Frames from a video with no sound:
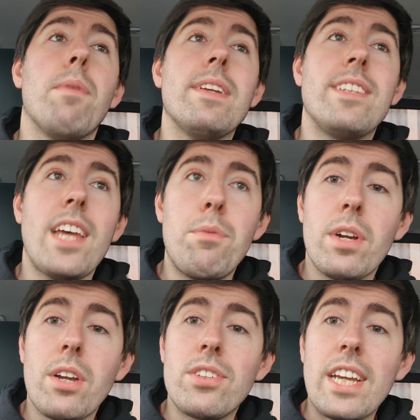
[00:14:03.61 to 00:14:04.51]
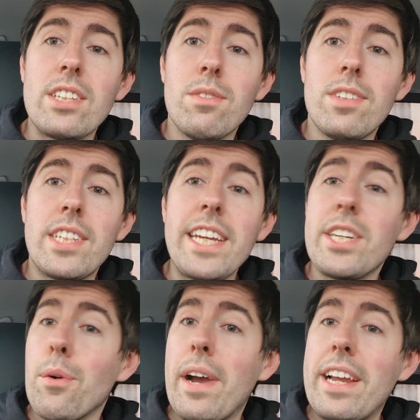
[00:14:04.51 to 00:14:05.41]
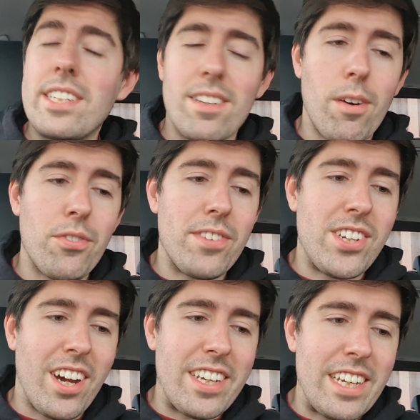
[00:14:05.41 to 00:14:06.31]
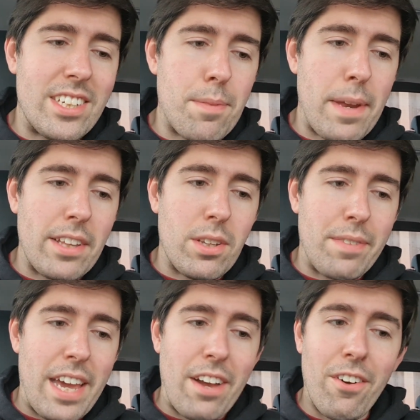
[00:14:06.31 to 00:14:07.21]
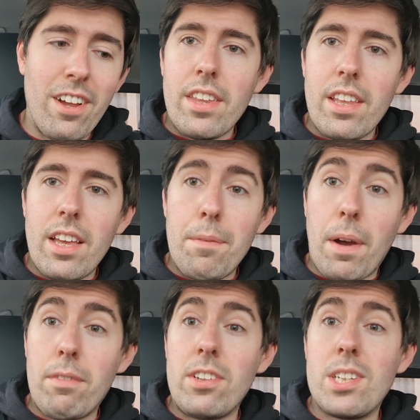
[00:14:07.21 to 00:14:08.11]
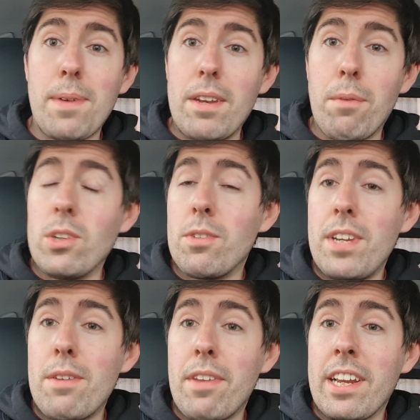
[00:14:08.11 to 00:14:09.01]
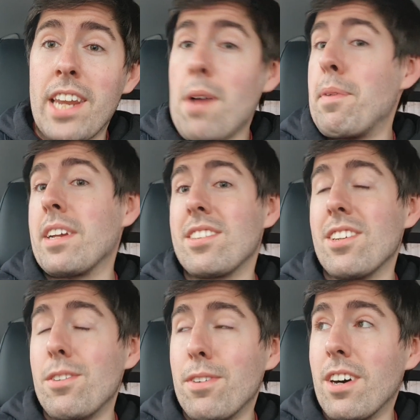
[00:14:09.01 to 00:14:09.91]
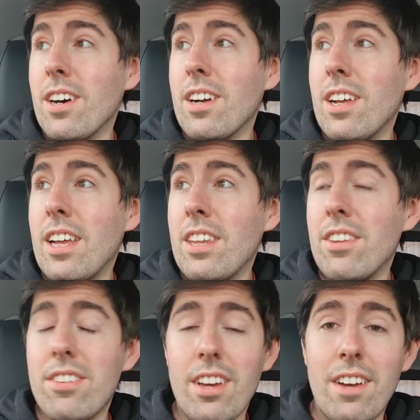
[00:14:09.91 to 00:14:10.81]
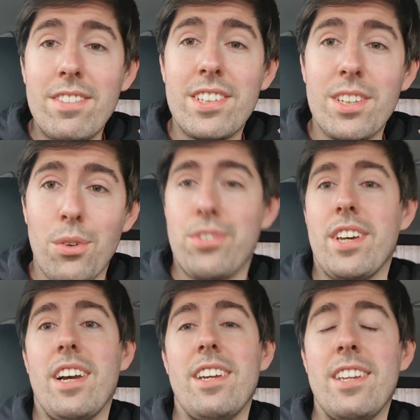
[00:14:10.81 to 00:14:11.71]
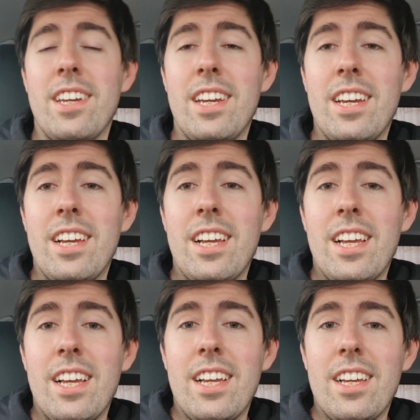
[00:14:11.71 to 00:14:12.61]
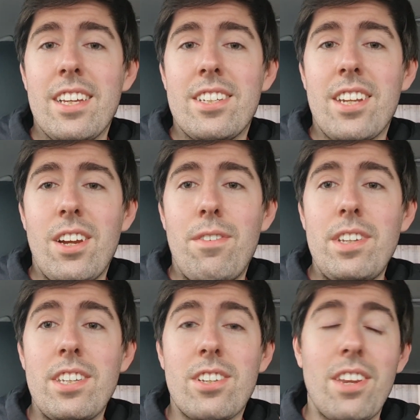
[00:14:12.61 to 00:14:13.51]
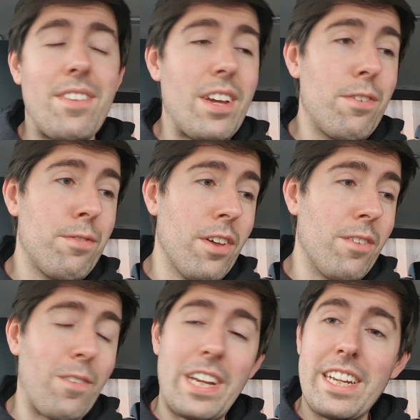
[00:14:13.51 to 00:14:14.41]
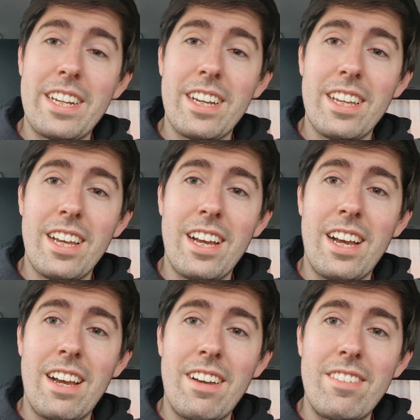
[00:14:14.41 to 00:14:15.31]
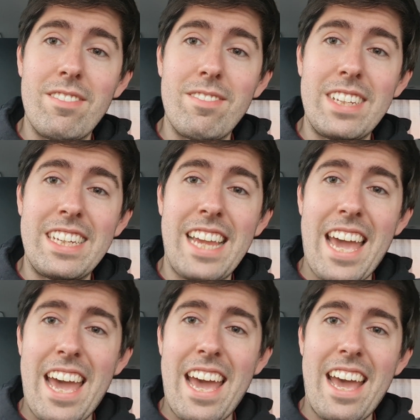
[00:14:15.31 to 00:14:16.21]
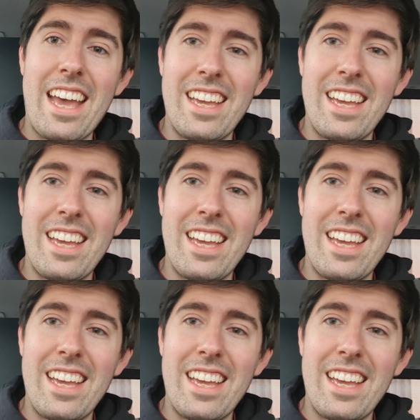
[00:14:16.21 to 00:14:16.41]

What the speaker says: instead we're going to get some takeaway, so I'm off to the Chinese to pick that up now. But I've literally spent most of the evening napping so far, and I'm still tired. So this is going to be a fun week. Yeah.